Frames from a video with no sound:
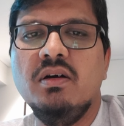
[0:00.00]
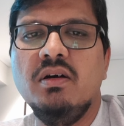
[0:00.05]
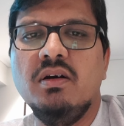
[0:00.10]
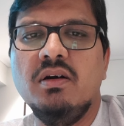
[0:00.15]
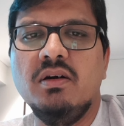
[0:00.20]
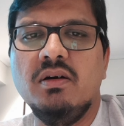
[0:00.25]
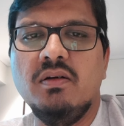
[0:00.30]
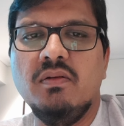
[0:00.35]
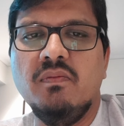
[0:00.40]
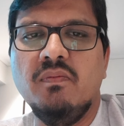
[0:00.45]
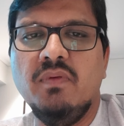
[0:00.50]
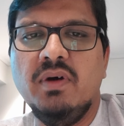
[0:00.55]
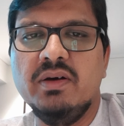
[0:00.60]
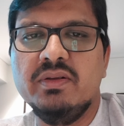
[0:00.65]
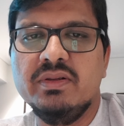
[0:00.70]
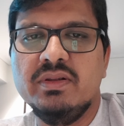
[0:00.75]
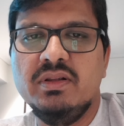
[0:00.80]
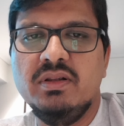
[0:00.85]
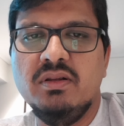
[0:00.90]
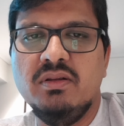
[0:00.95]

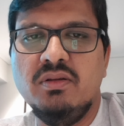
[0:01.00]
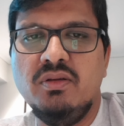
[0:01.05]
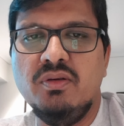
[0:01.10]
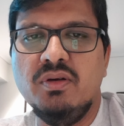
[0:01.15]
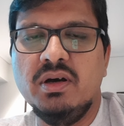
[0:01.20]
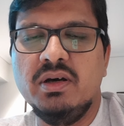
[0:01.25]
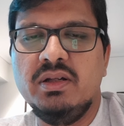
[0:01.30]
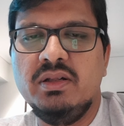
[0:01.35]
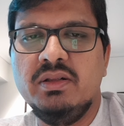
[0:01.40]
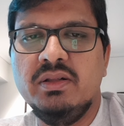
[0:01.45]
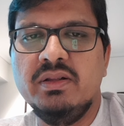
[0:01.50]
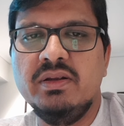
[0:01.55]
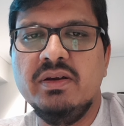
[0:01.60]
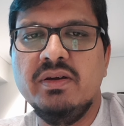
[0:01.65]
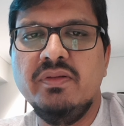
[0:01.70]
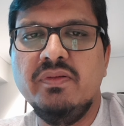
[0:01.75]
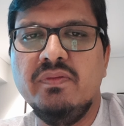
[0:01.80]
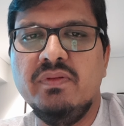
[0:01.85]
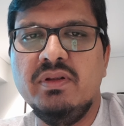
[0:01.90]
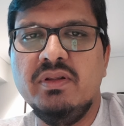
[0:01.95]
Once you are
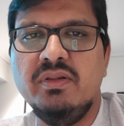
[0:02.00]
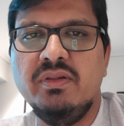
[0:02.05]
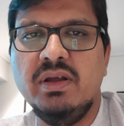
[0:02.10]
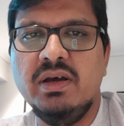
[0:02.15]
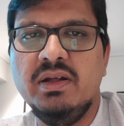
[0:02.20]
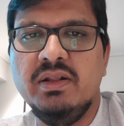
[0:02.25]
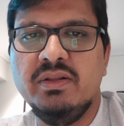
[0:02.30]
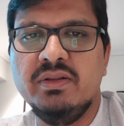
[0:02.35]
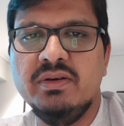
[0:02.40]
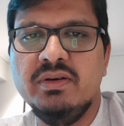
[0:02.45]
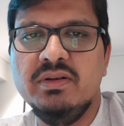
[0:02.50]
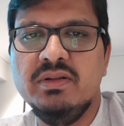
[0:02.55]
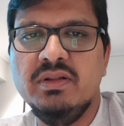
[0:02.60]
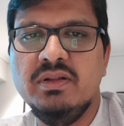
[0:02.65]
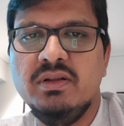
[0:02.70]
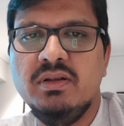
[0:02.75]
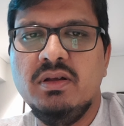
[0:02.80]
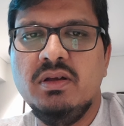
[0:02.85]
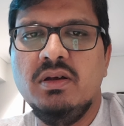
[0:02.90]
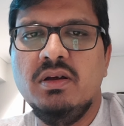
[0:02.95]
cleared with that nurse,
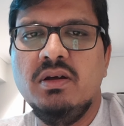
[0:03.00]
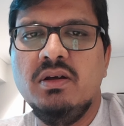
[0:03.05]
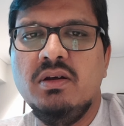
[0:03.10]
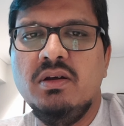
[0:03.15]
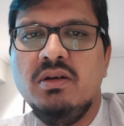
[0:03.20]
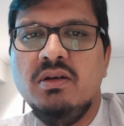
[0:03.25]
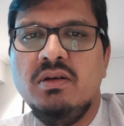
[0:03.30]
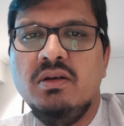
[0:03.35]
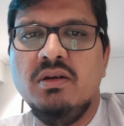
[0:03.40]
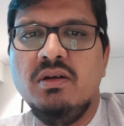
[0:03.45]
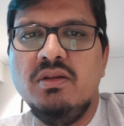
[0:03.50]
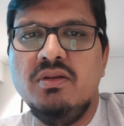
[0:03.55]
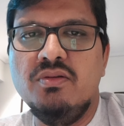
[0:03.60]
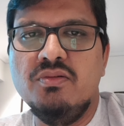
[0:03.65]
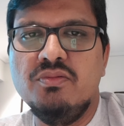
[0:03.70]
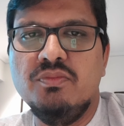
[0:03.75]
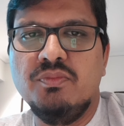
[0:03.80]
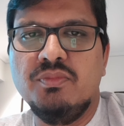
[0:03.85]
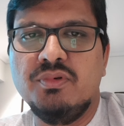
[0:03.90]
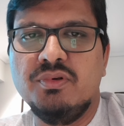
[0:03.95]

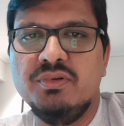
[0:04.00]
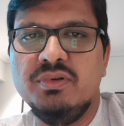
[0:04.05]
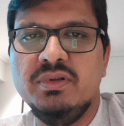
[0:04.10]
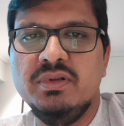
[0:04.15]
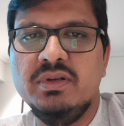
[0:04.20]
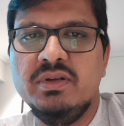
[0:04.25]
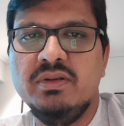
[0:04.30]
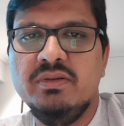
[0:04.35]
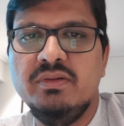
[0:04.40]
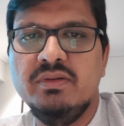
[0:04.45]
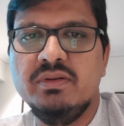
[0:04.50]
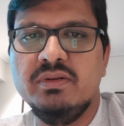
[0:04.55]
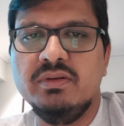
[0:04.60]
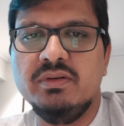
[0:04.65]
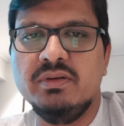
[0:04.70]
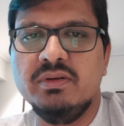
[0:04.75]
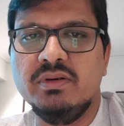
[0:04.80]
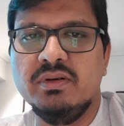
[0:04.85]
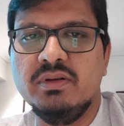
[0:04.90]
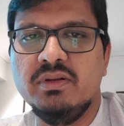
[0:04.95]
you proceed
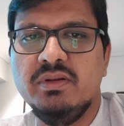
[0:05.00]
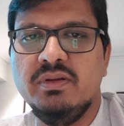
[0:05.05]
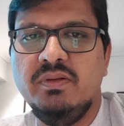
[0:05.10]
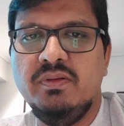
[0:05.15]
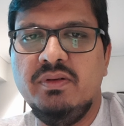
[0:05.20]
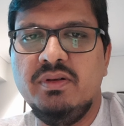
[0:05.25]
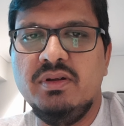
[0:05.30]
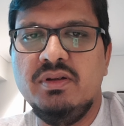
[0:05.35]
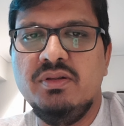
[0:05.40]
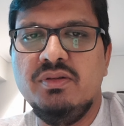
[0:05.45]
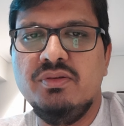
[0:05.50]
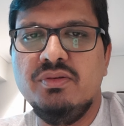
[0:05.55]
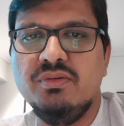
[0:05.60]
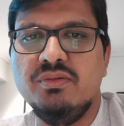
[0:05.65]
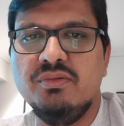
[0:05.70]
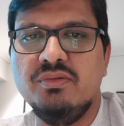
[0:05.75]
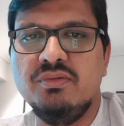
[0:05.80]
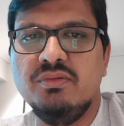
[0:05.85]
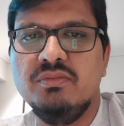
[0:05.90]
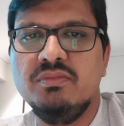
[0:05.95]
straight
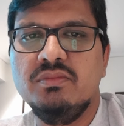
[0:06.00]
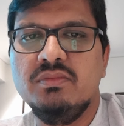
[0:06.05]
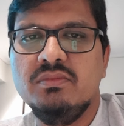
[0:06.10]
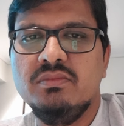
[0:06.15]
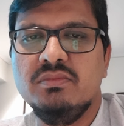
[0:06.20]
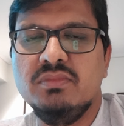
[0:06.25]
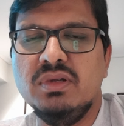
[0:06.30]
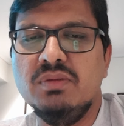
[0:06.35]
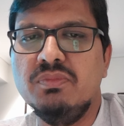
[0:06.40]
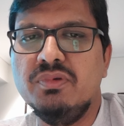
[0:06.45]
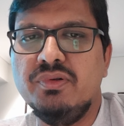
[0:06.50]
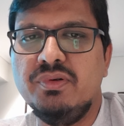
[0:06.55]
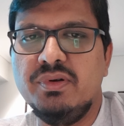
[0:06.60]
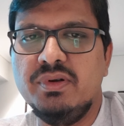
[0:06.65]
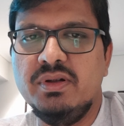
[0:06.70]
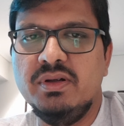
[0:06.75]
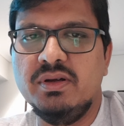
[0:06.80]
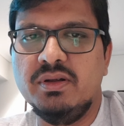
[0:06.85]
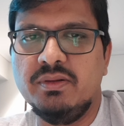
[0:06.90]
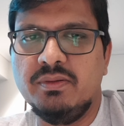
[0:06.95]
to
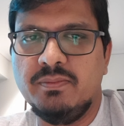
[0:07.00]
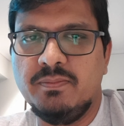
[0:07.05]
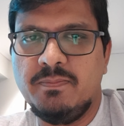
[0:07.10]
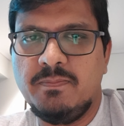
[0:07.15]
immigration.